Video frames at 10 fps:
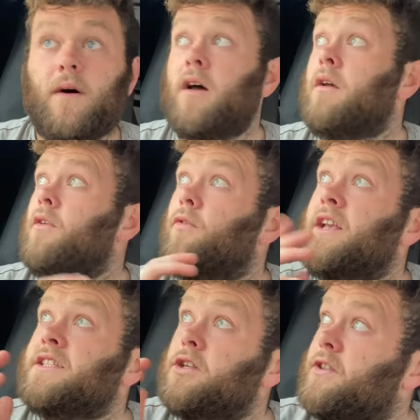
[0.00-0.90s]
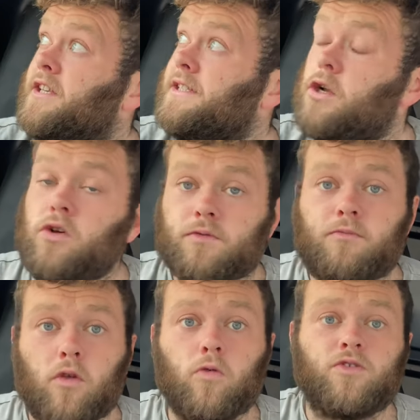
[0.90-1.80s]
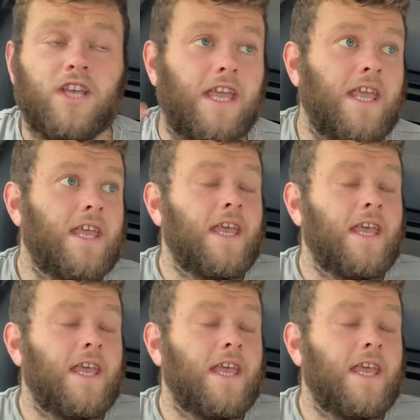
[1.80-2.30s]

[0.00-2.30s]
But this this looks naughty.